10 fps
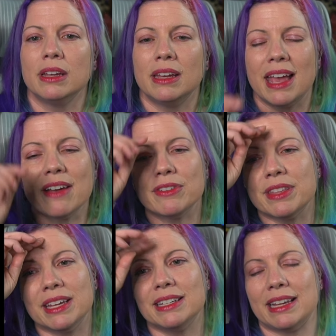
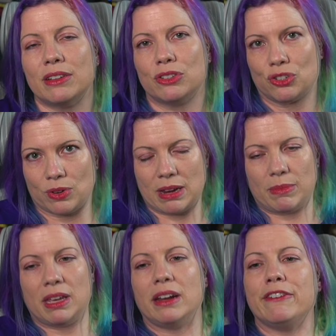Everything downstream.
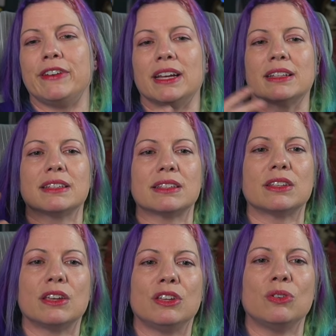It affects
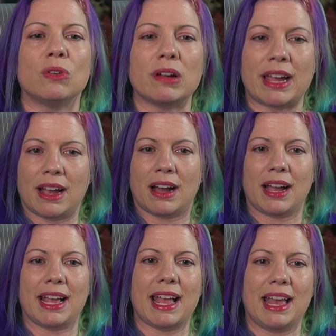your
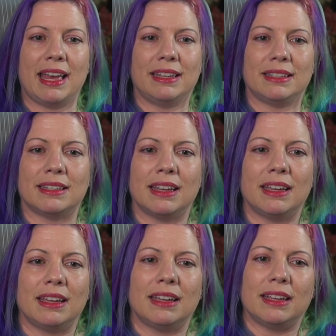AI. And
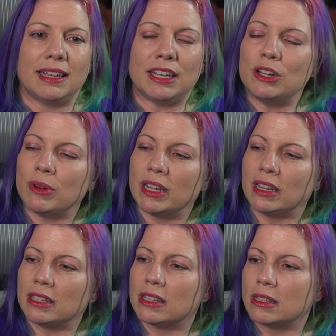you know what?
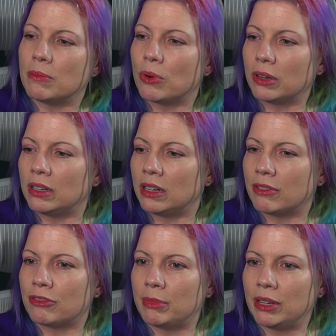This is important enough
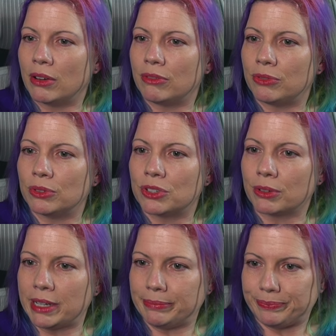for me to go full
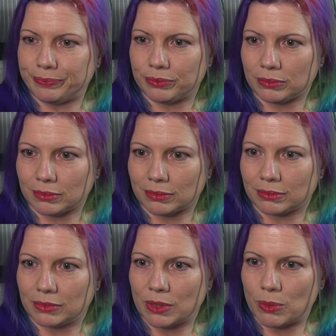screen.
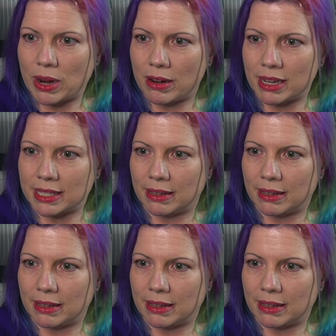Where is it?